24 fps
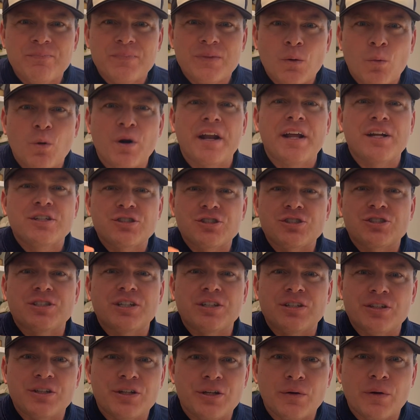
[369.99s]
We're interested
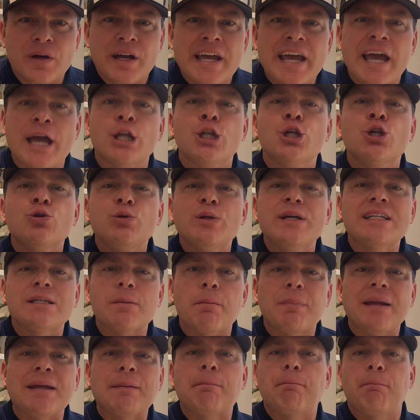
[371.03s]
in you. And you need to
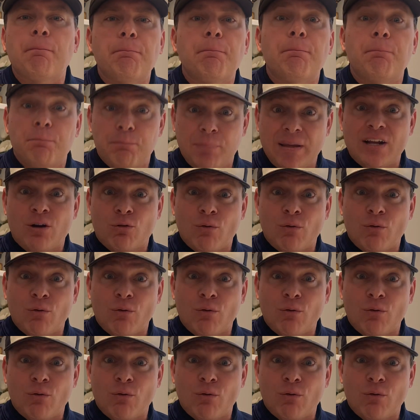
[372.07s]
be